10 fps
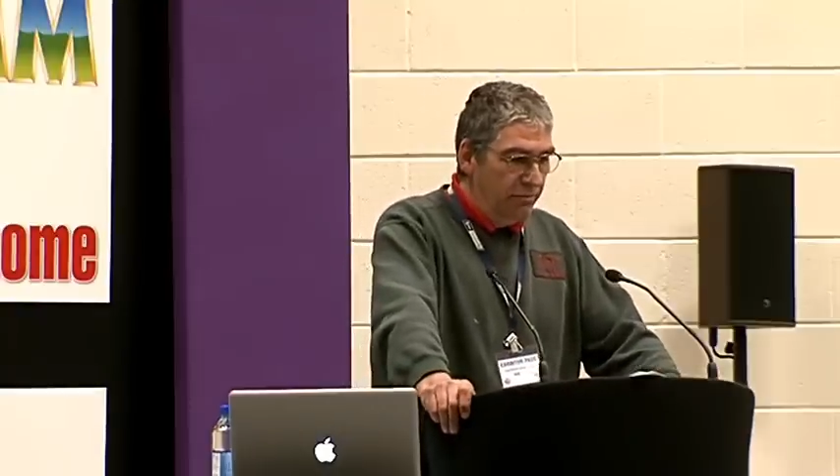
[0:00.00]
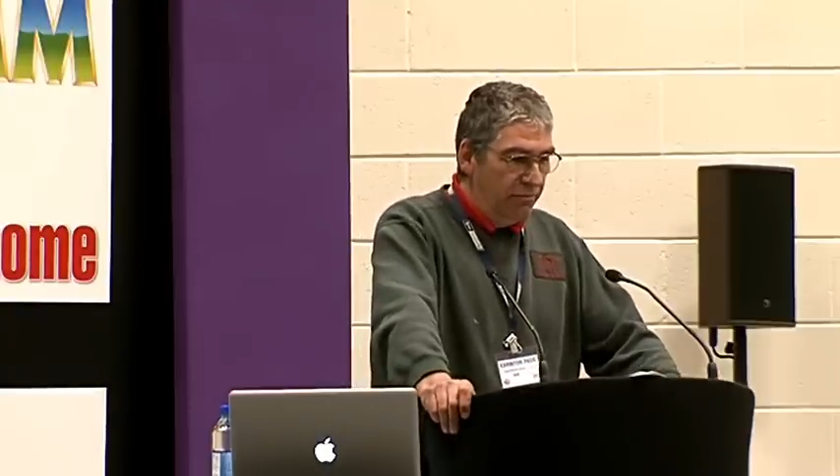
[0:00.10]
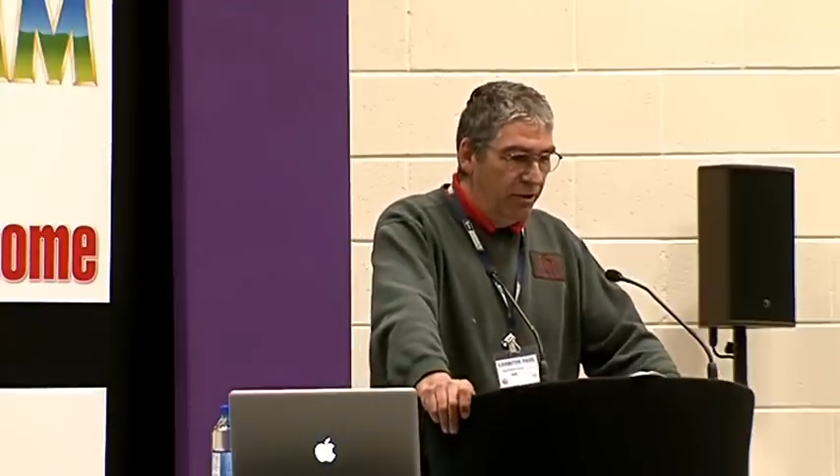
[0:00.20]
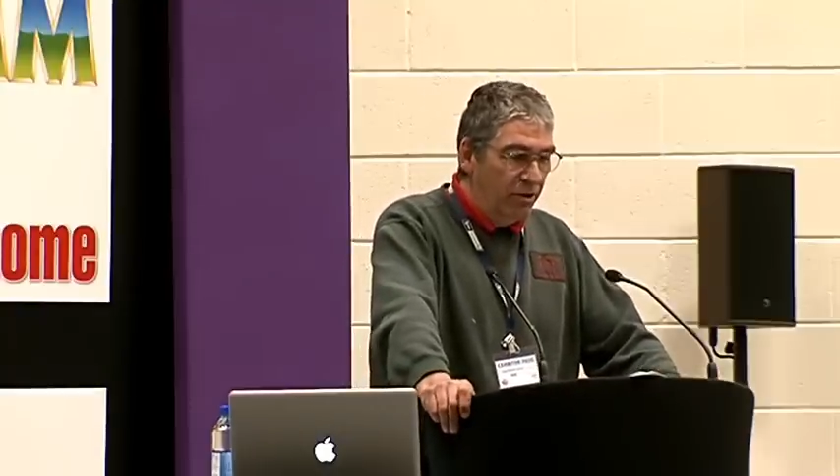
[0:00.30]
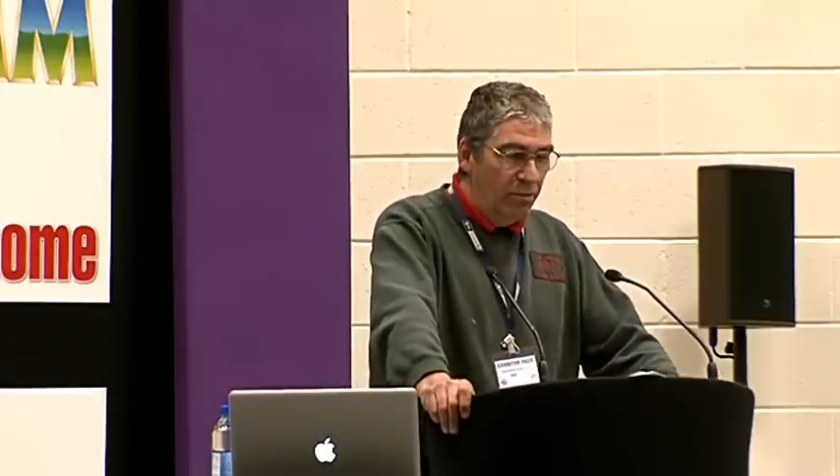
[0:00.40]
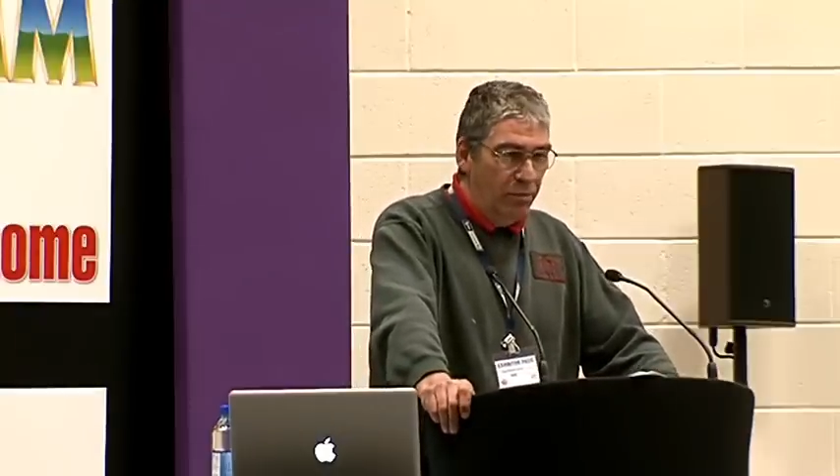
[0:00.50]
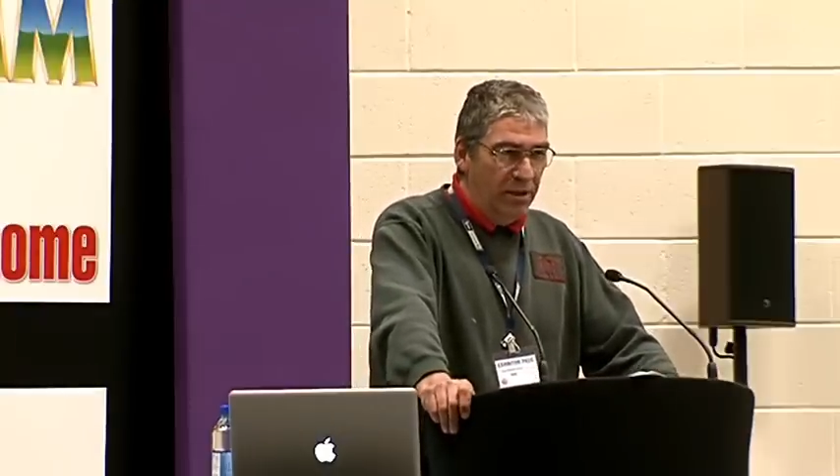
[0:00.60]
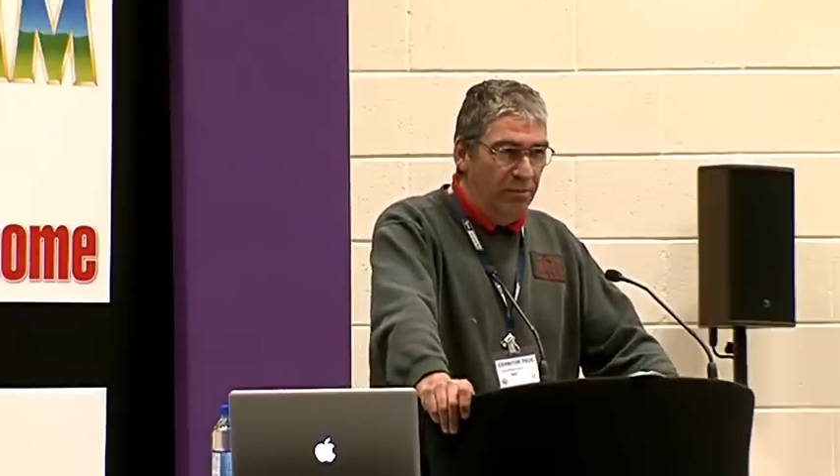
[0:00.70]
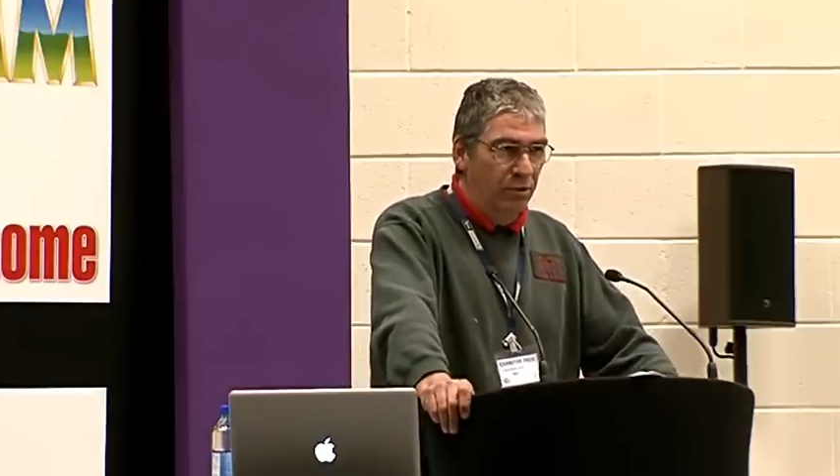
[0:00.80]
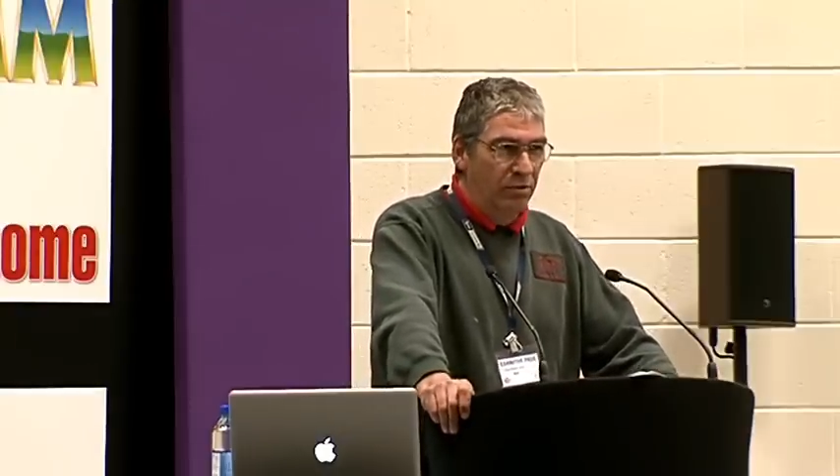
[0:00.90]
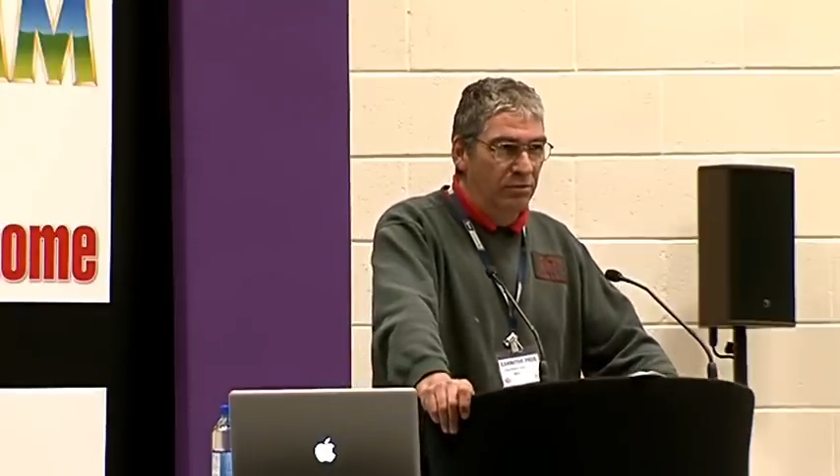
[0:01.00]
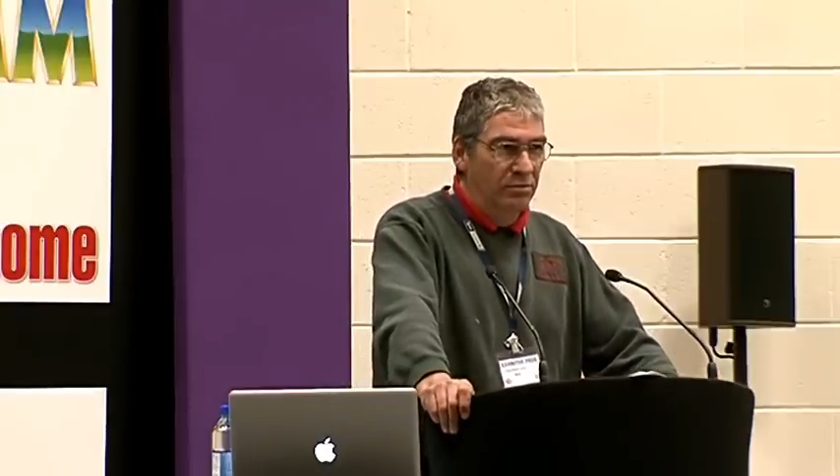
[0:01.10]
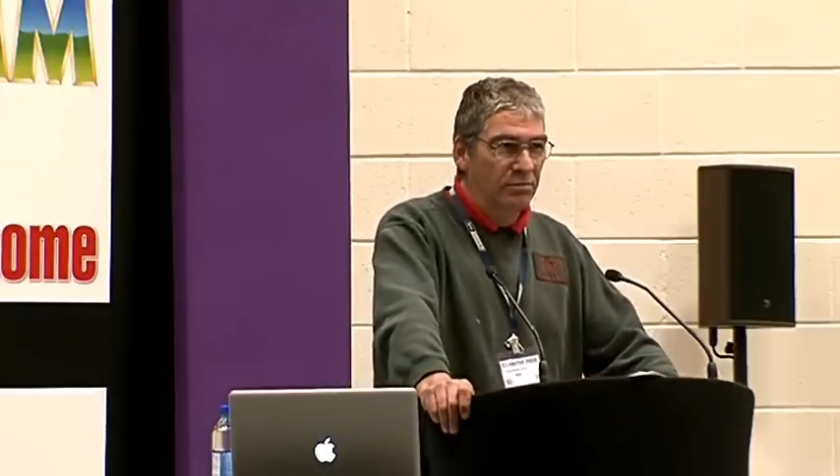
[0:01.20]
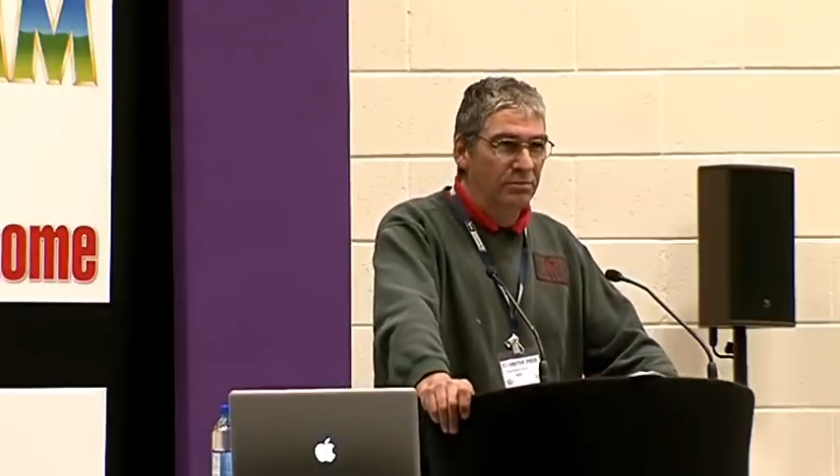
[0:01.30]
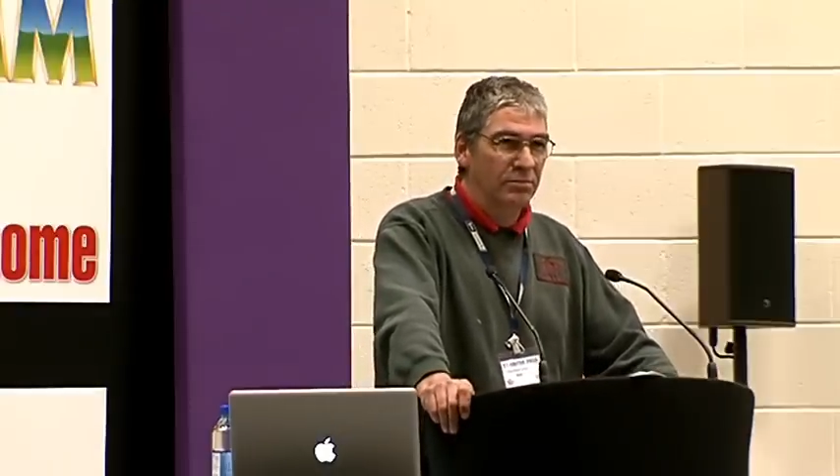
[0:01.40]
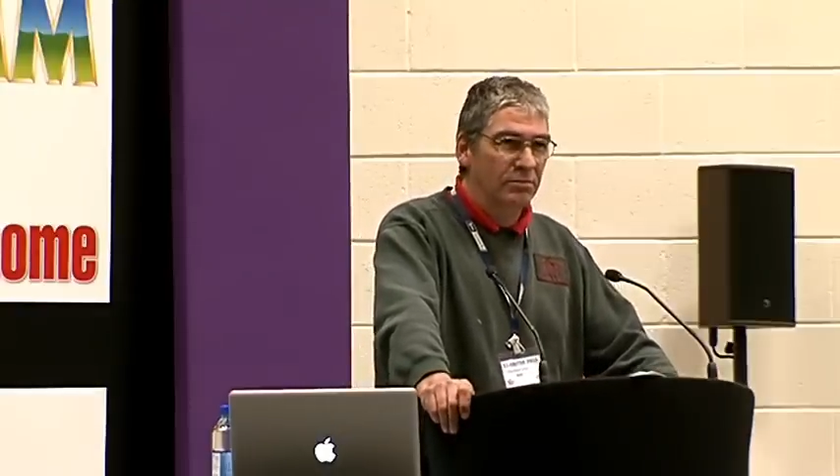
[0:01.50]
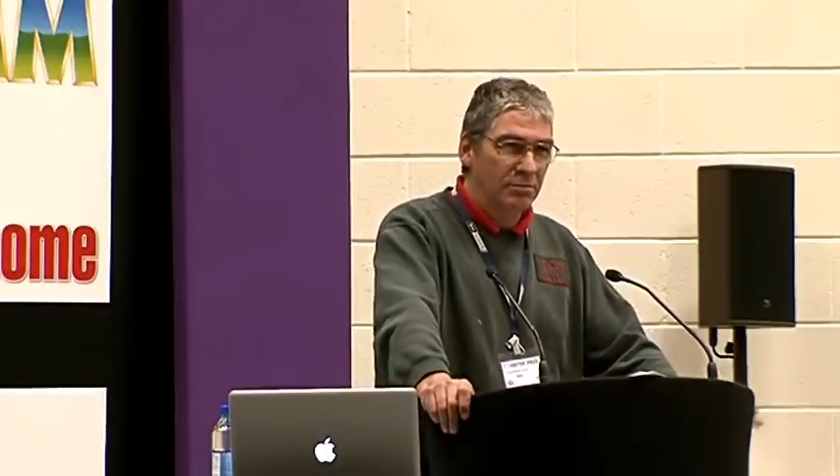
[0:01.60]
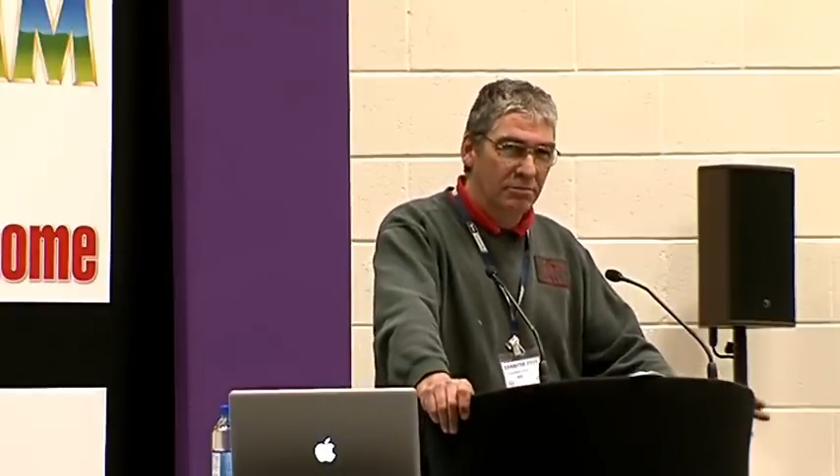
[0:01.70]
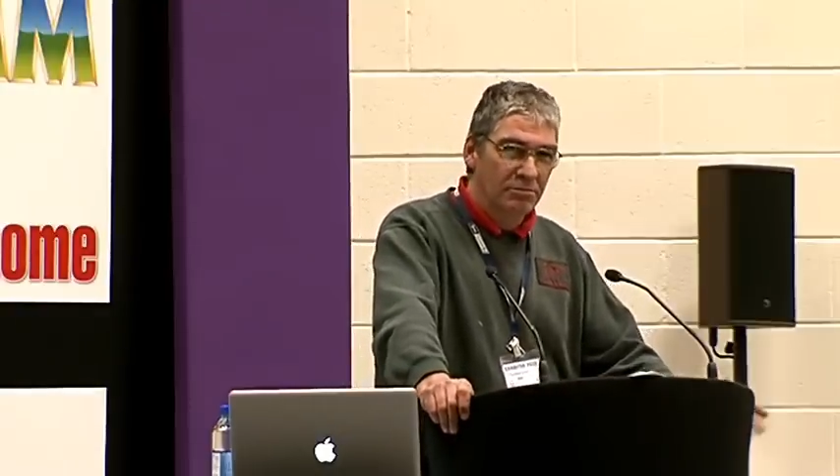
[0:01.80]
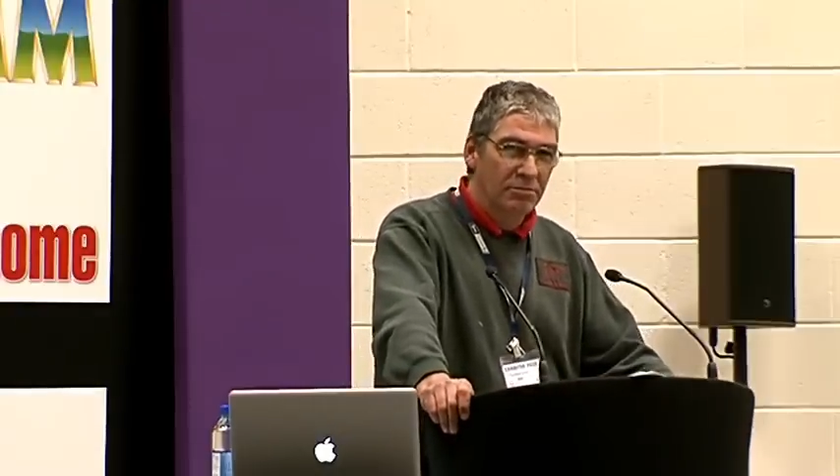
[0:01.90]
for a lot of people,
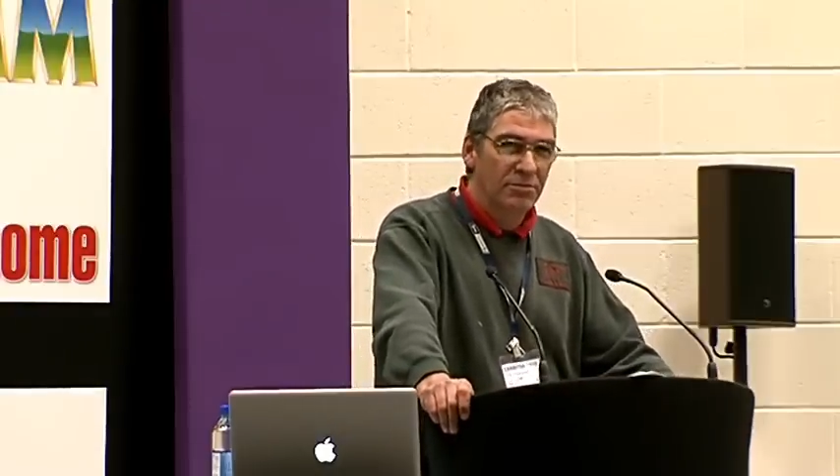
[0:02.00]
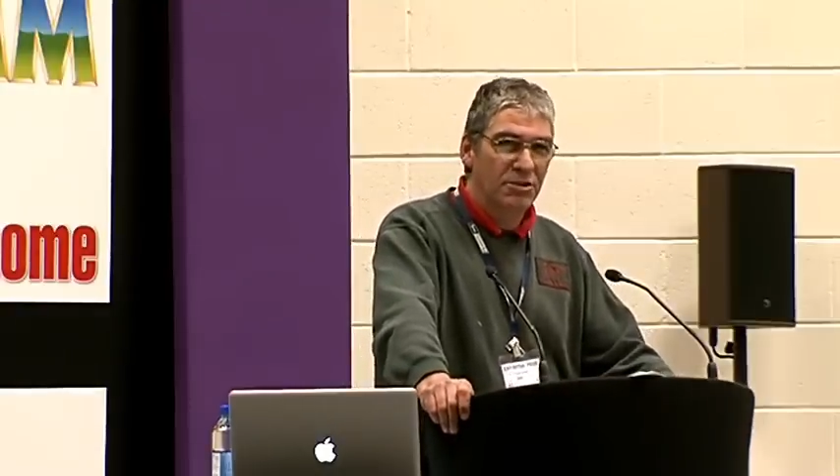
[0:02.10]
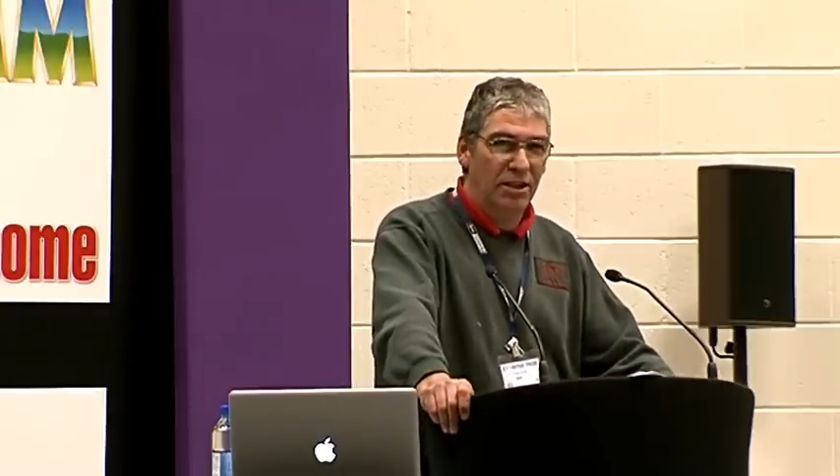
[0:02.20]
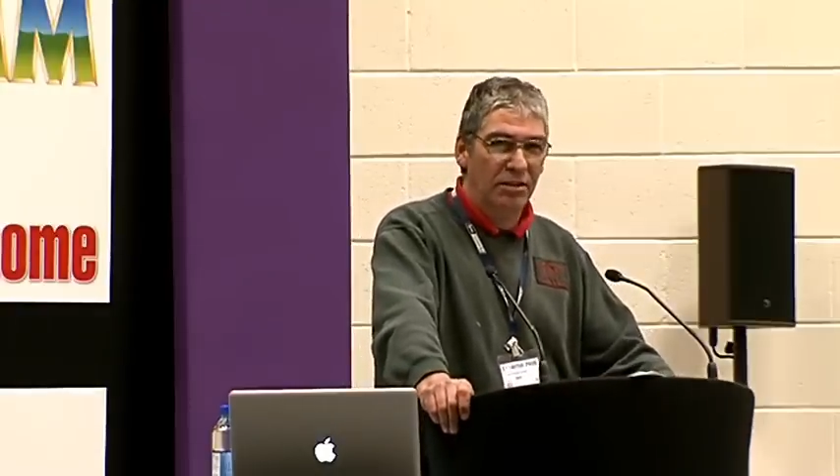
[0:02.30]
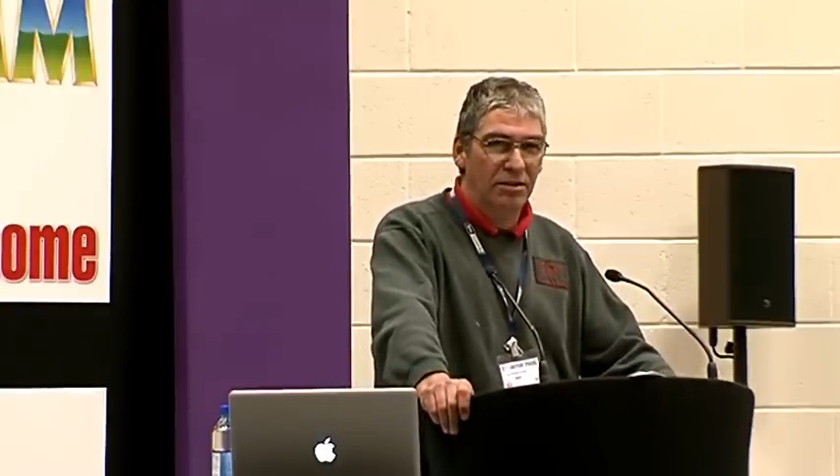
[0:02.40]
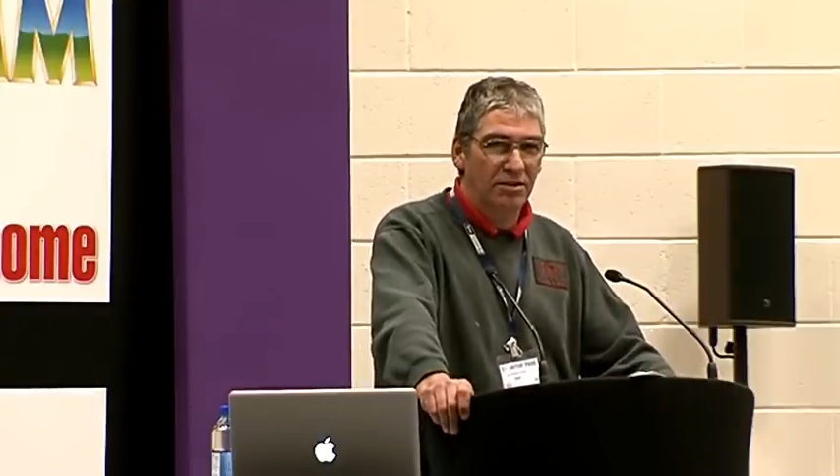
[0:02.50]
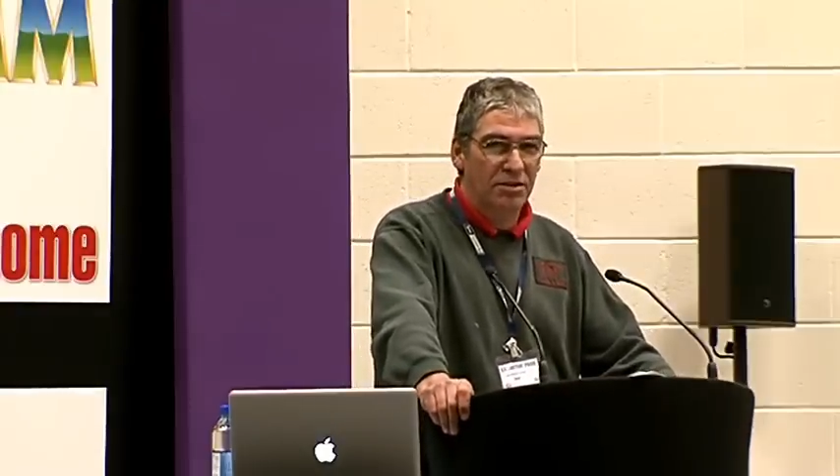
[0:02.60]
satellite